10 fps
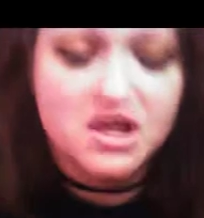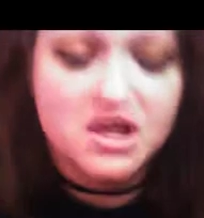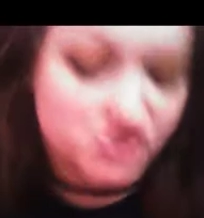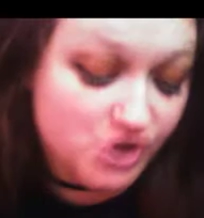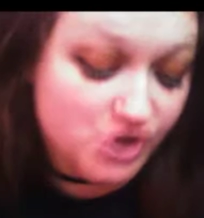
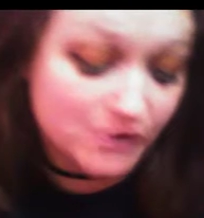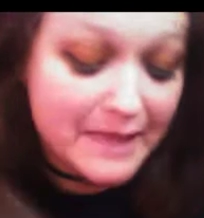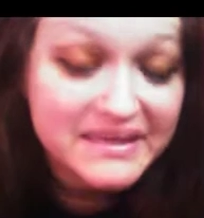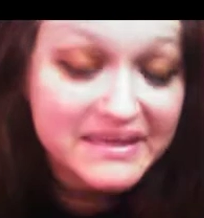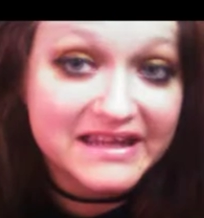So
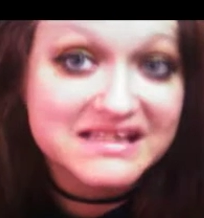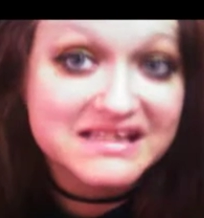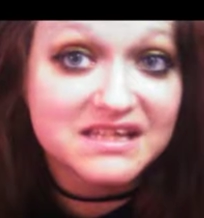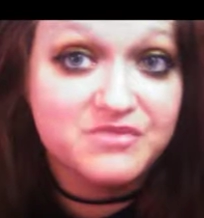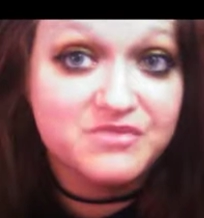let me get
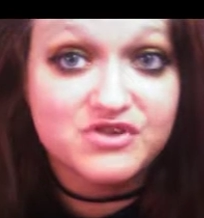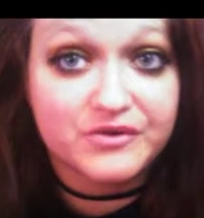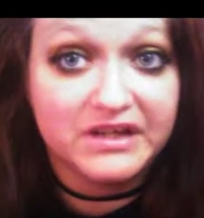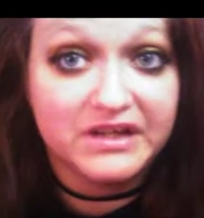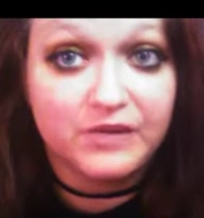into the
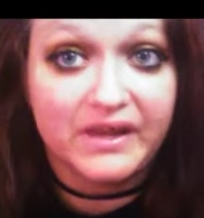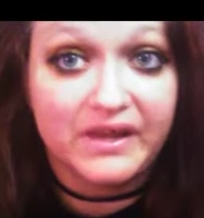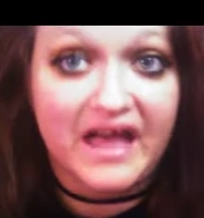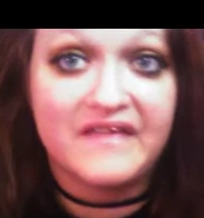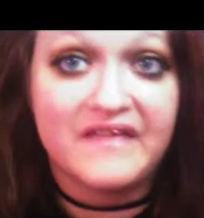music really
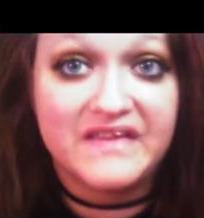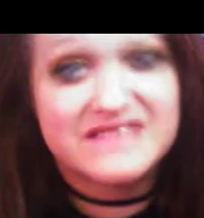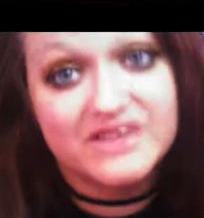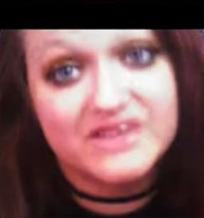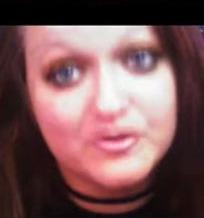quick, and then this
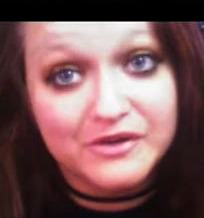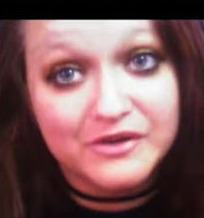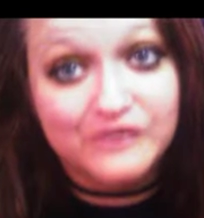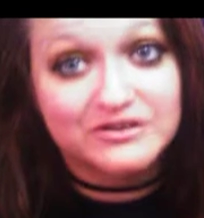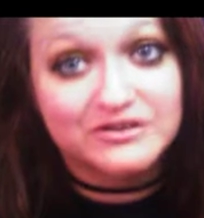video will be
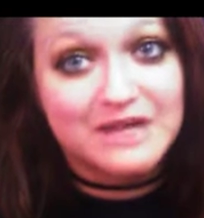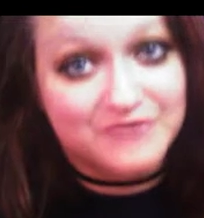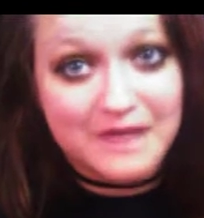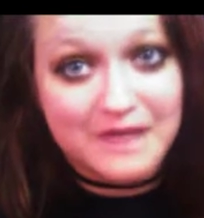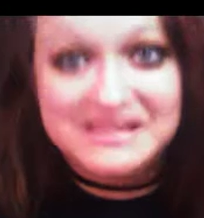over, I
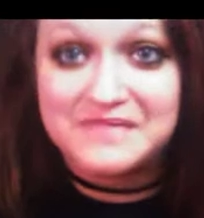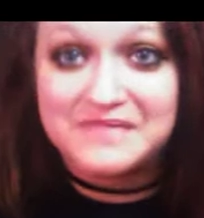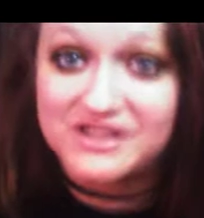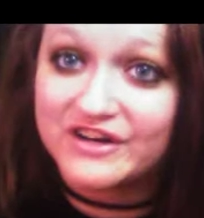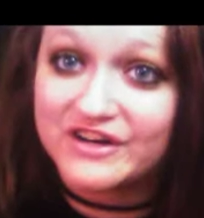promise. I'm
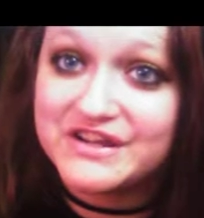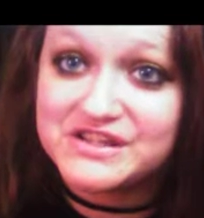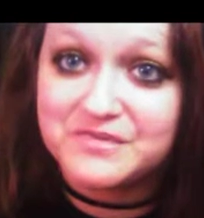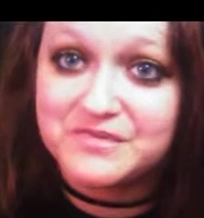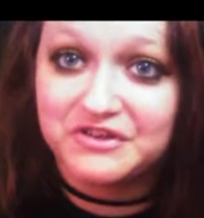sorry
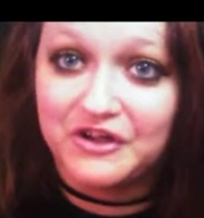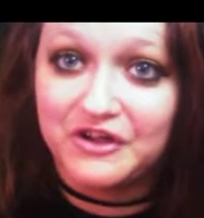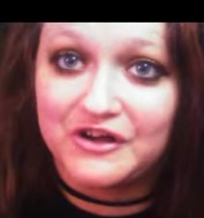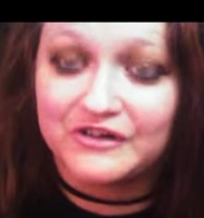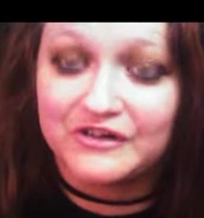it's super
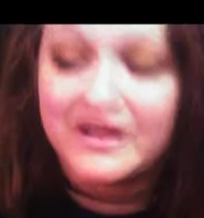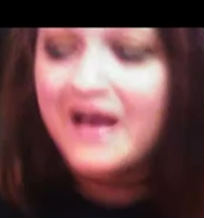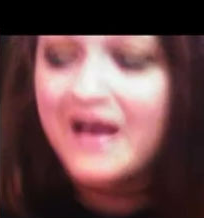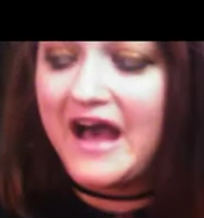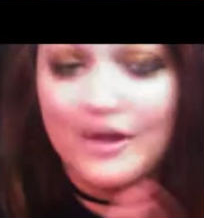long.
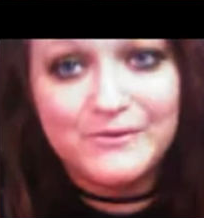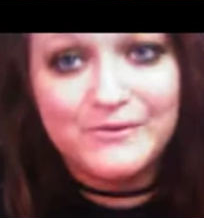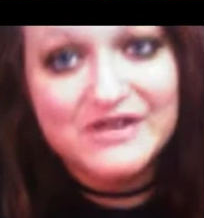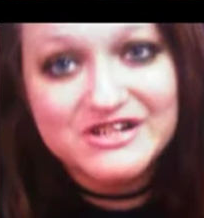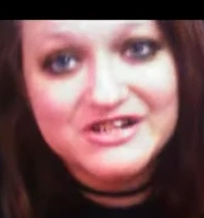I hope you
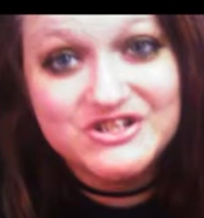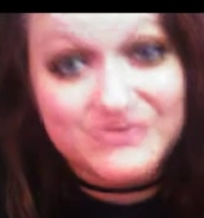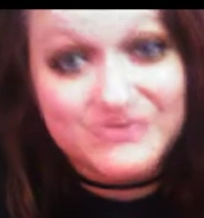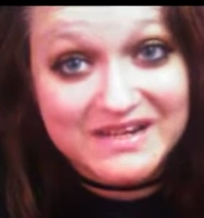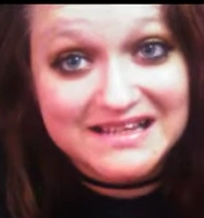guys are
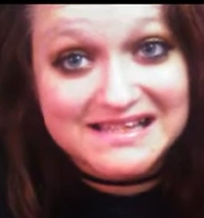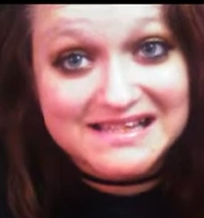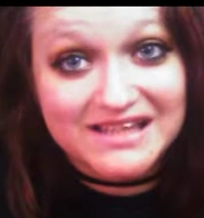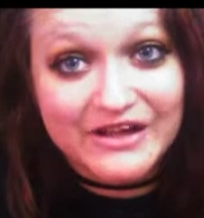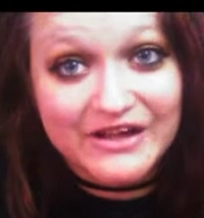enjoying this
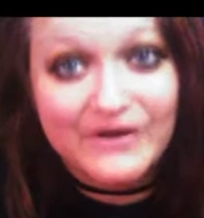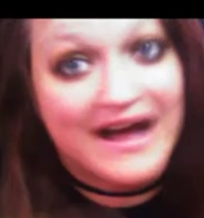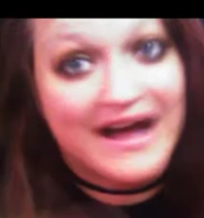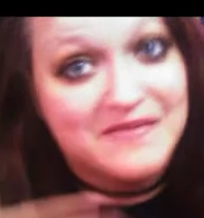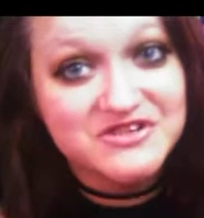though.
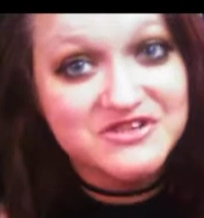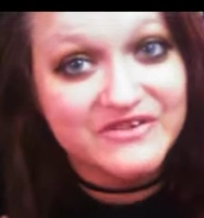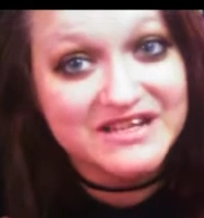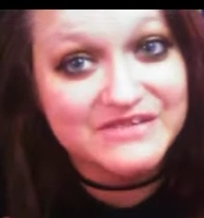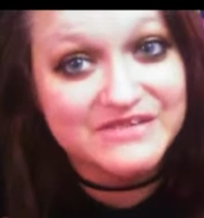I'm
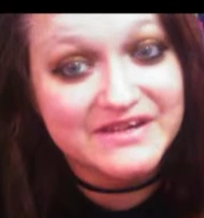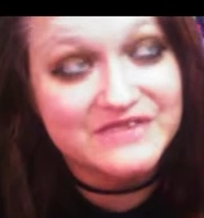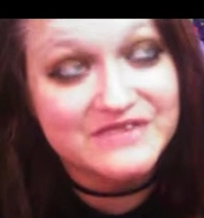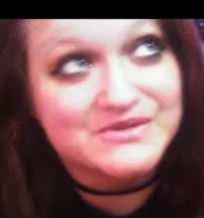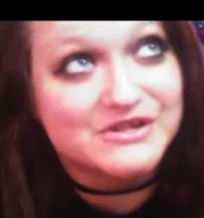enjoying doing
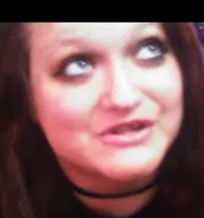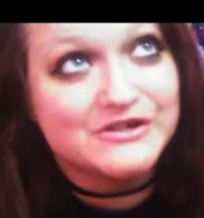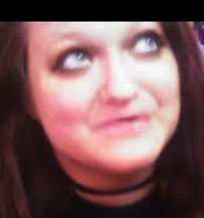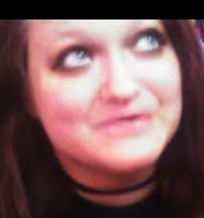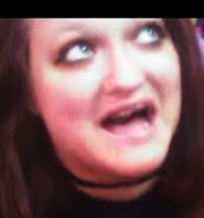YouTube.